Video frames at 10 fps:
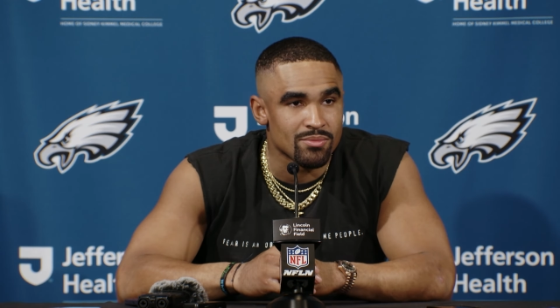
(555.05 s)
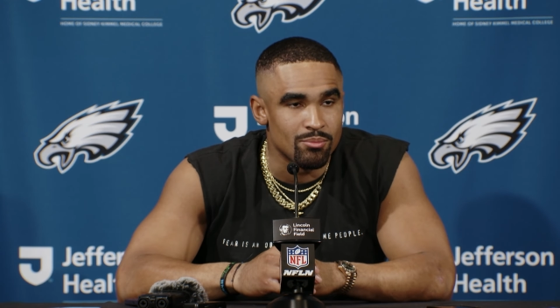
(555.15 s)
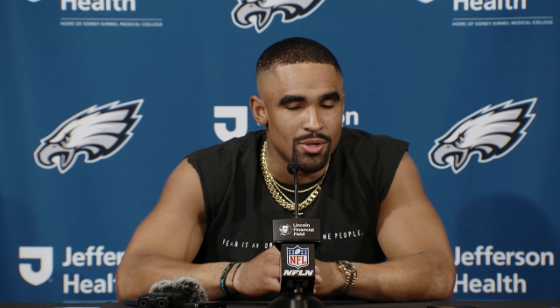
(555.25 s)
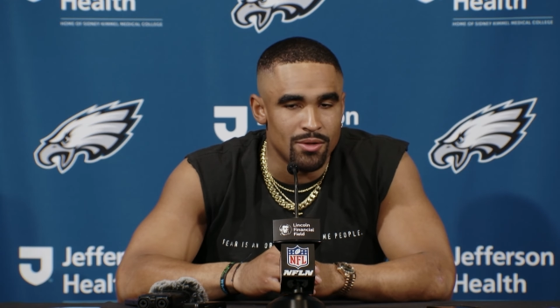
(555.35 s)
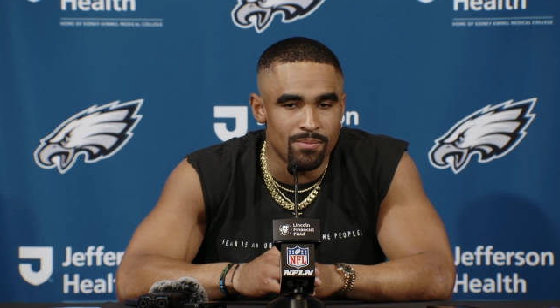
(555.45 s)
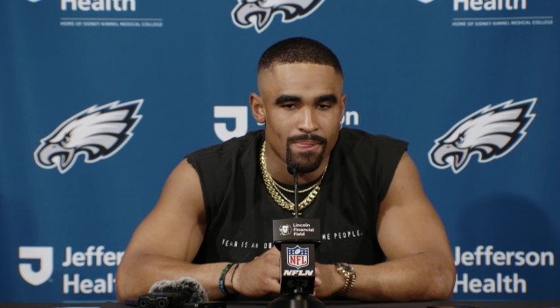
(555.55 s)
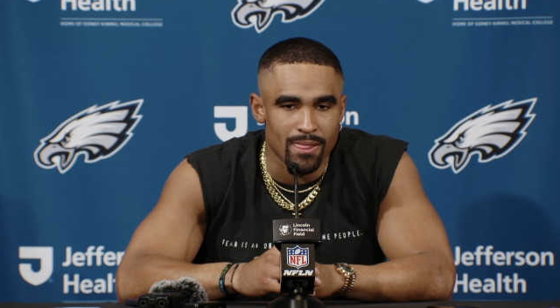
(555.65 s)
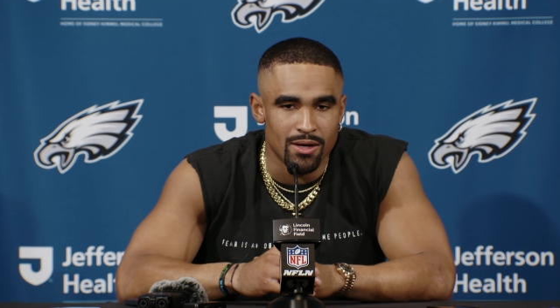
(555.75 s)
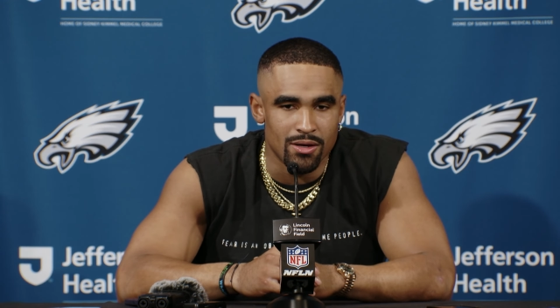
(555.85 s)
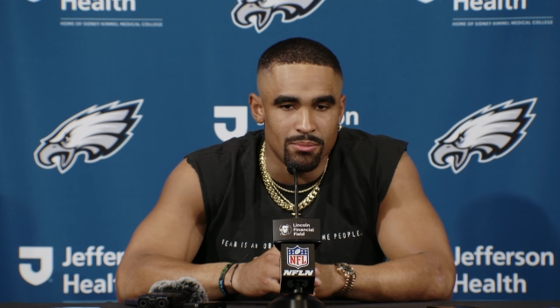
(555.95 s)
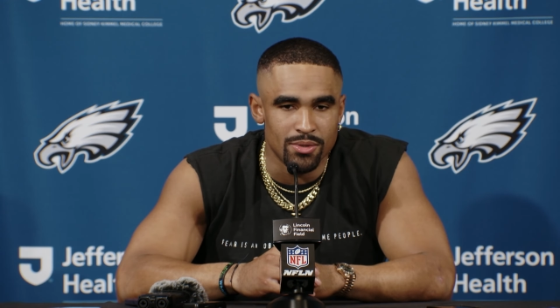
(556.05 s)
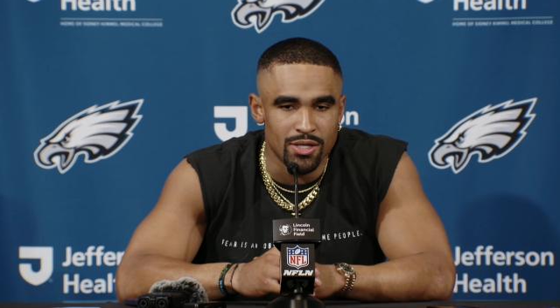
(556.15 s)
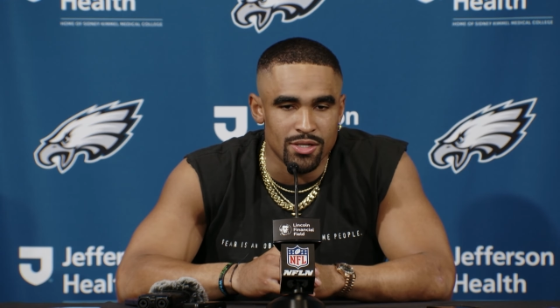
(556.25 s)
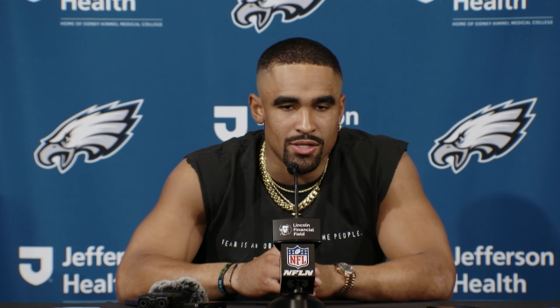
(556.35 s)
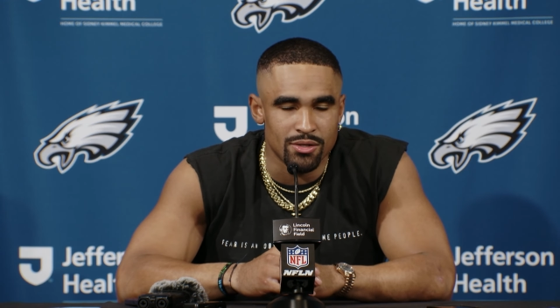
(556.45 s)
But um,
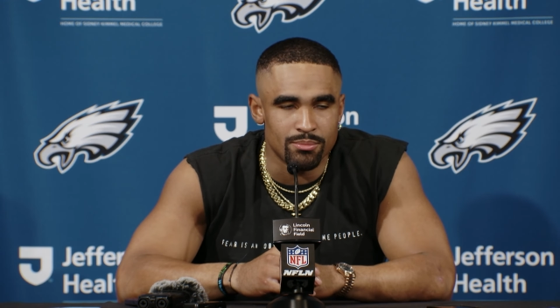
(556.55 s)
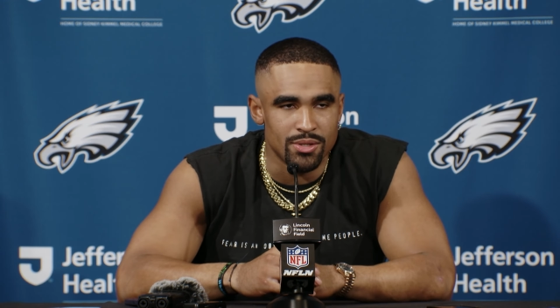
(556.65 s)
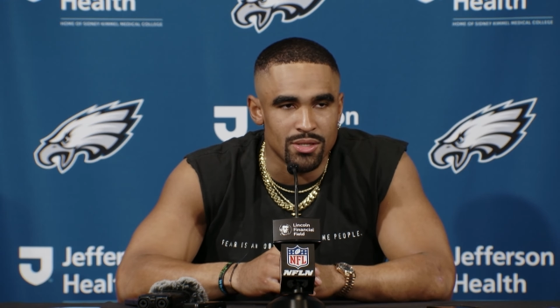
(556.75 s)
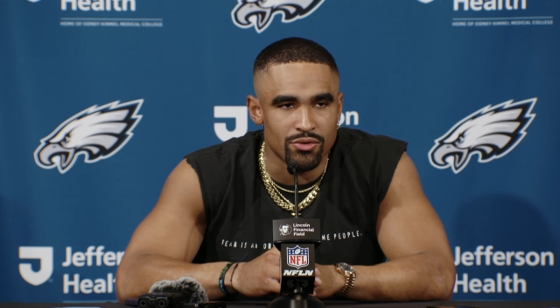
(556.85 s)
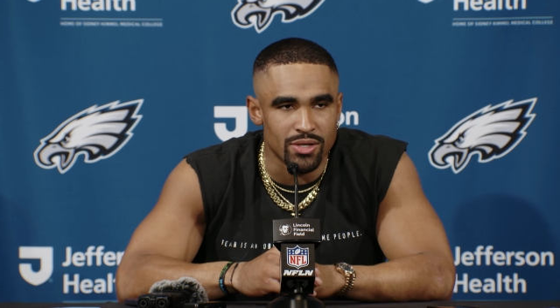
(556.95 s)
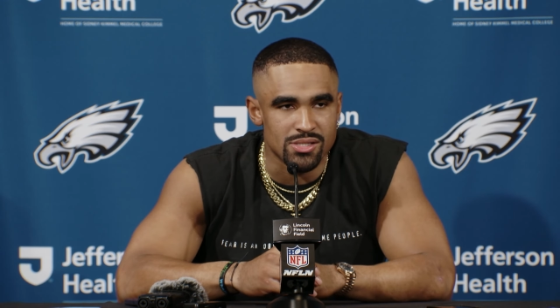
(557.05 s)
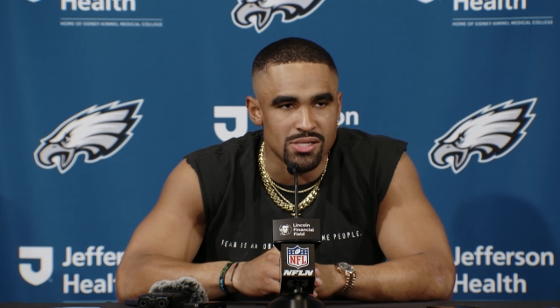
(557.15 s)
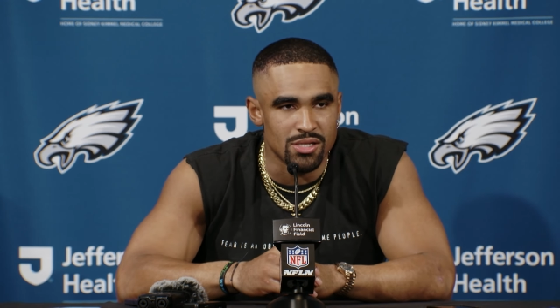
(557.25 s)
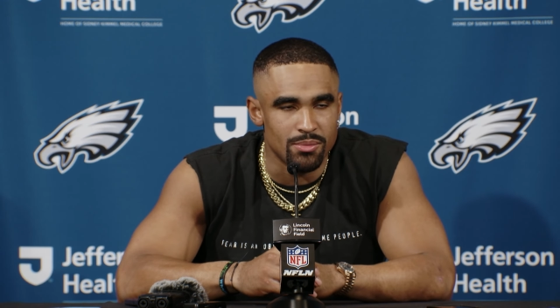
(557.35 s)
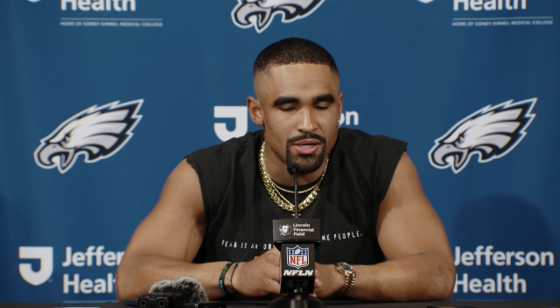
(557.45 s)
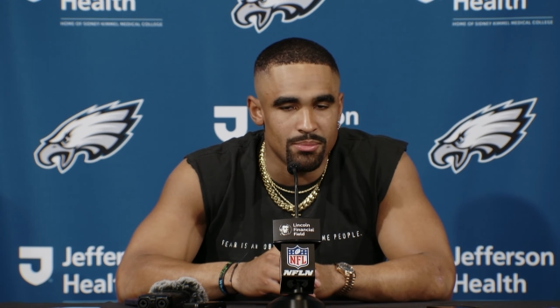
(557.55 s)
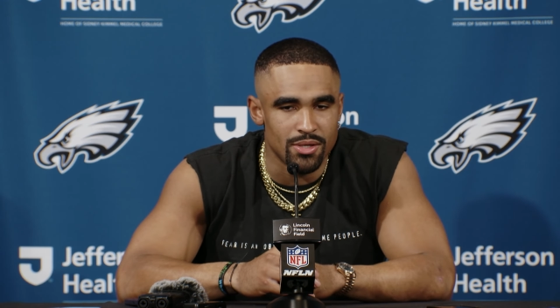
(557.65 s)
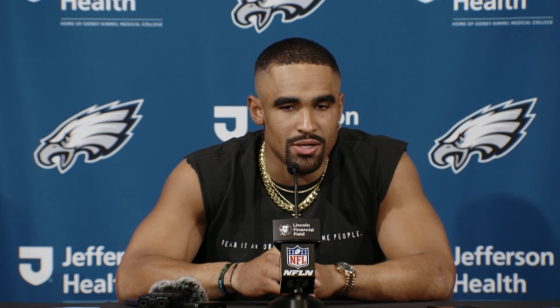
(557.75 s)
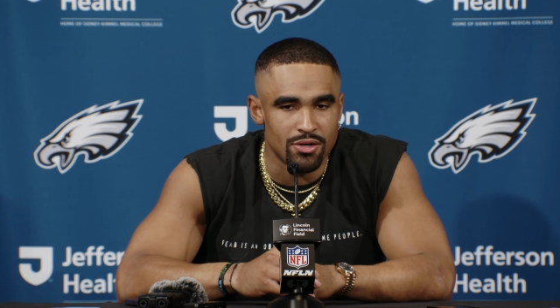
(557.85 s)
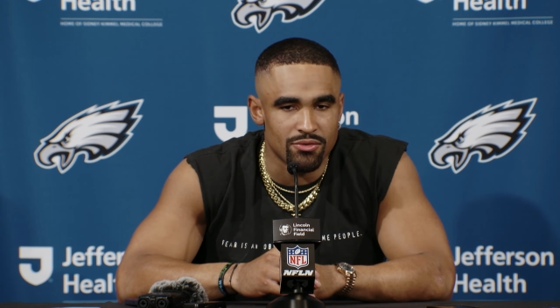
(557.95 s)
being there, being a great teammate,
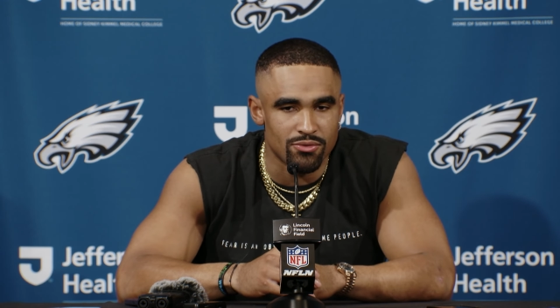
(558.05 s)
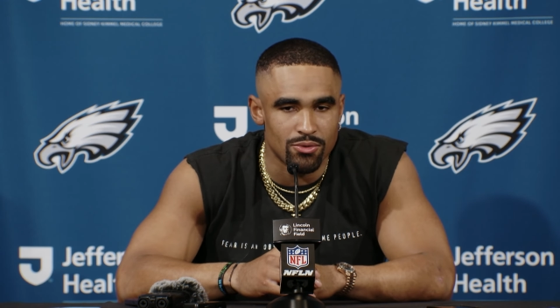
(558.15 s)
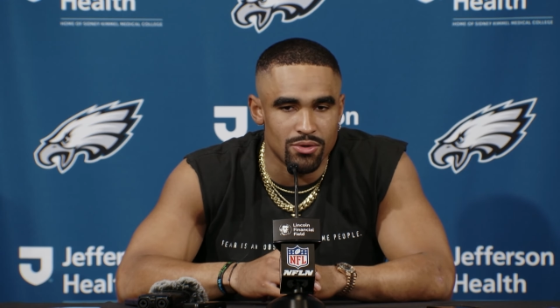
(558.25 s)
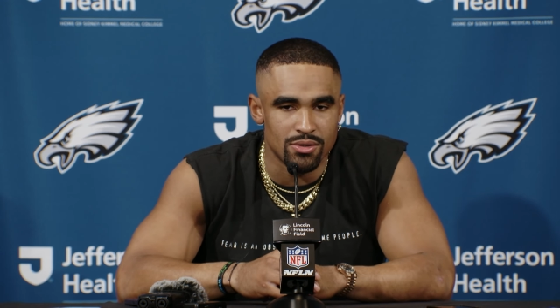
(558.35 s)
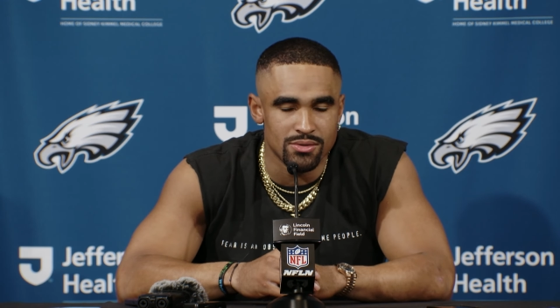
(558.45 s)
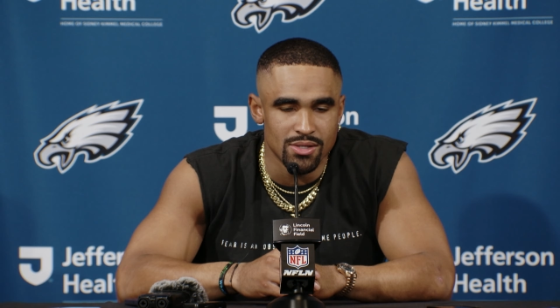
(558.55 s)
being there for